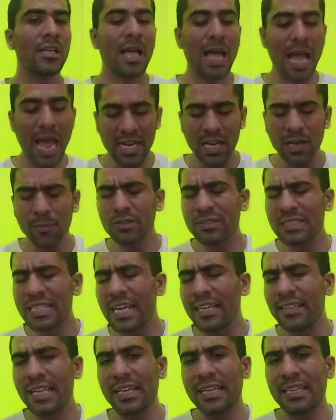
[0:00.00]
And number
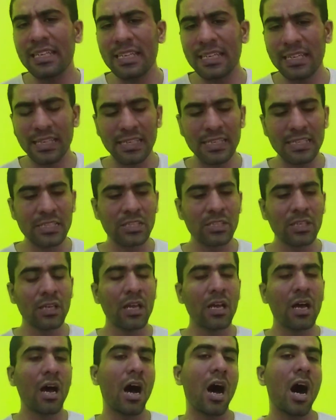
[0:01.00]
second technique is
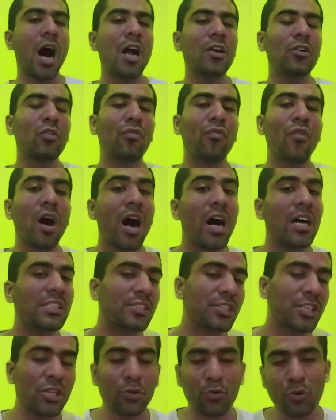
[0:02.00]
art of
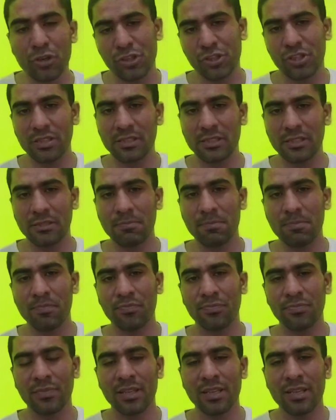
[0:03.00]
asking questions.
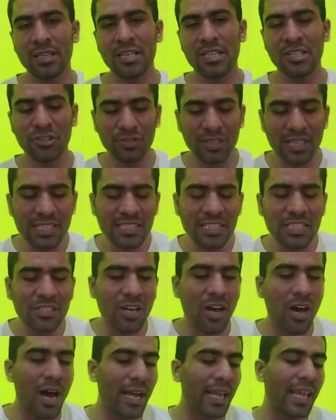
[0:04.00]
So this is
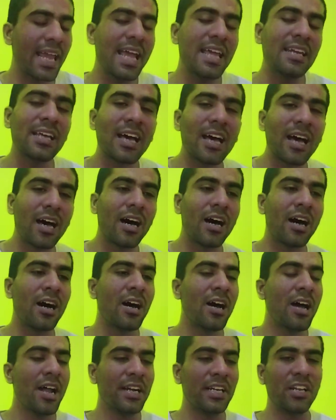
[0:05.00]
again a
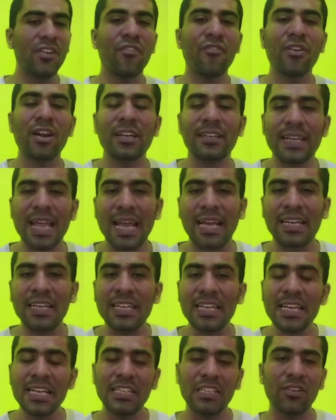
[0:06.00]
different
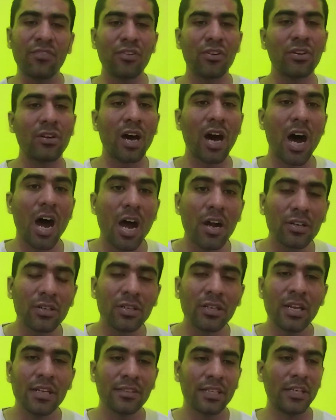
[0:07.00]
technique, different art,
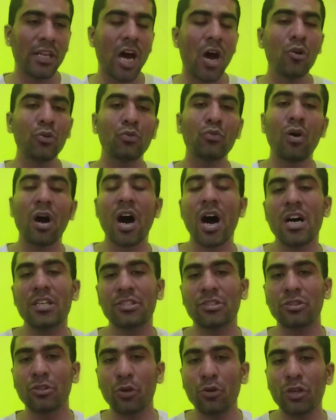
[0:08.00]
that how to
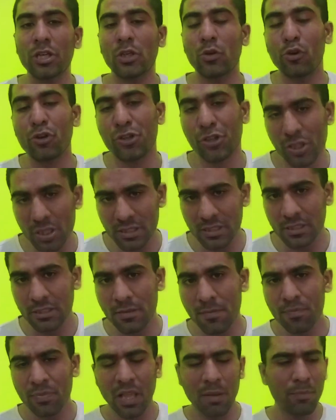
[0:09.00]
ask good questions.
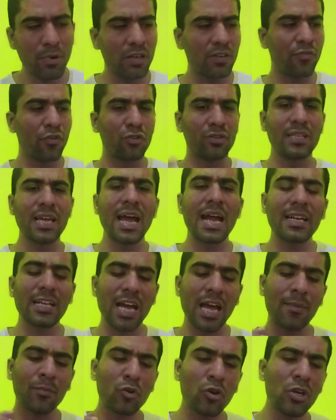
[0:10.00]
But for that,
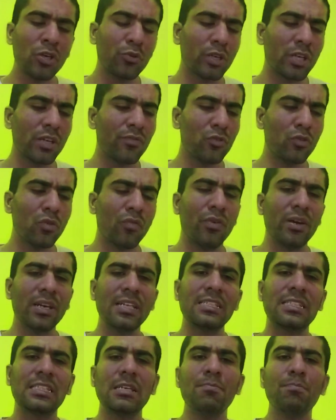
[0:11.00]
I'm going to give you a very
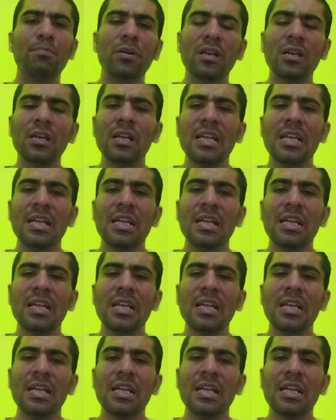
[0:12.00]
simple